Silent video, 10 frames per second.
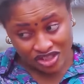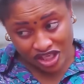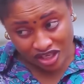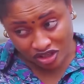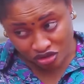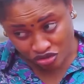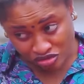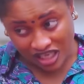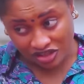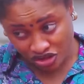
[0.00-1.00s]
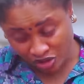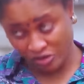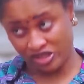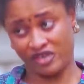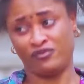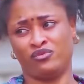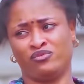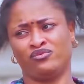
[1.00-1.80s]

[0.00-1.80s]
Say the truth and shame the devil.